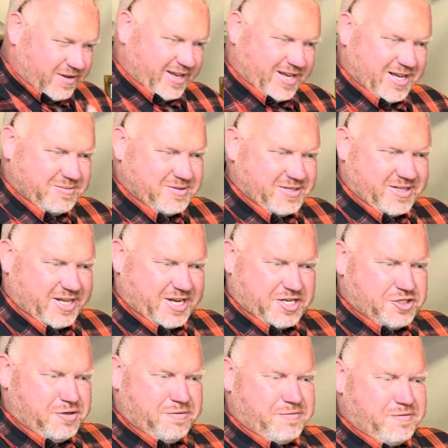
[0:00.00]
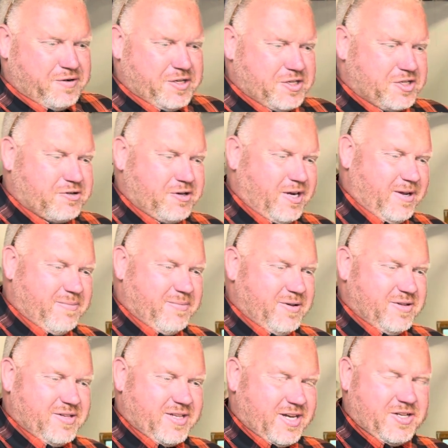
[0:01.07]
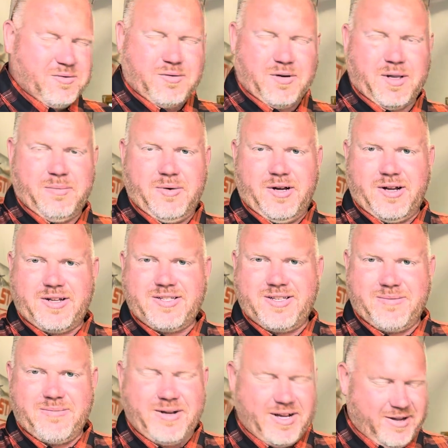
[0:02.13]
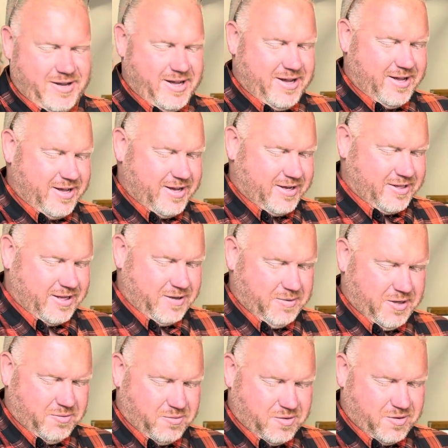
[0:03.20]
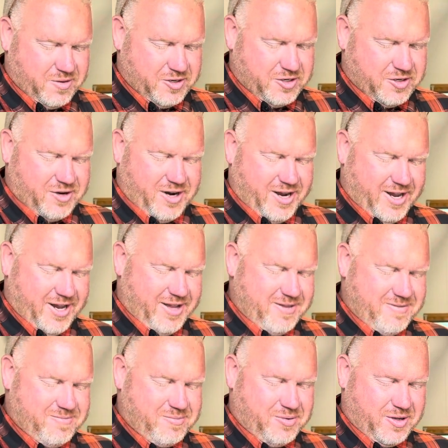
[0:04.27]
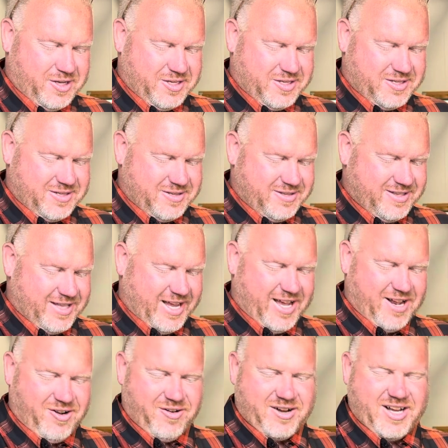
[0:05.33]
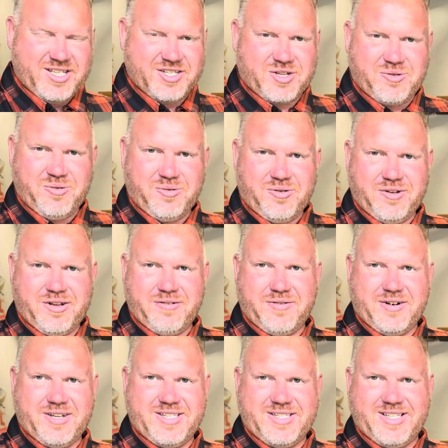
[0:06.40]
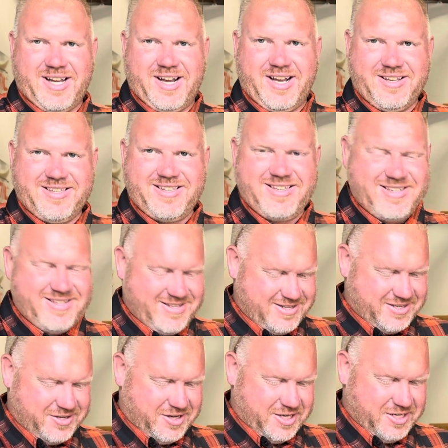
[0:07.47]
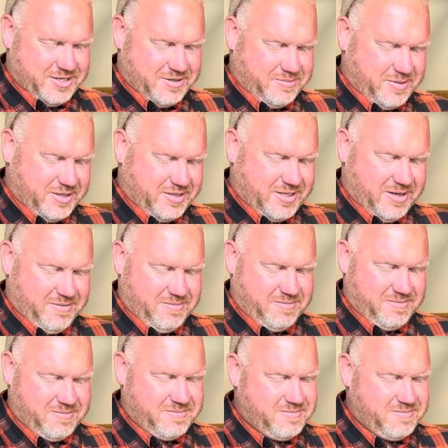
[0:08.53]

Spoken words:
It comes in like a 2-foot strip. It was like 20 bucks. I'm like, heck, that'd be worth a try. Plus, they had all kinds of cool different designs, so I just picked something